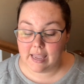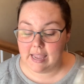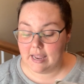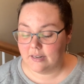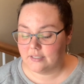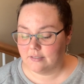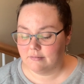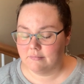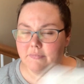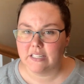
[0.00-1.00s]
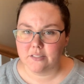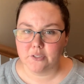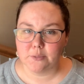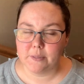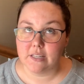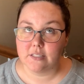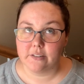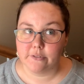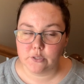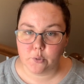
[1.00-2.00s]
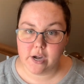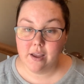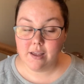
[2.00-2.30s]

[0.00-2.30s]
and festivals, but that's a different story.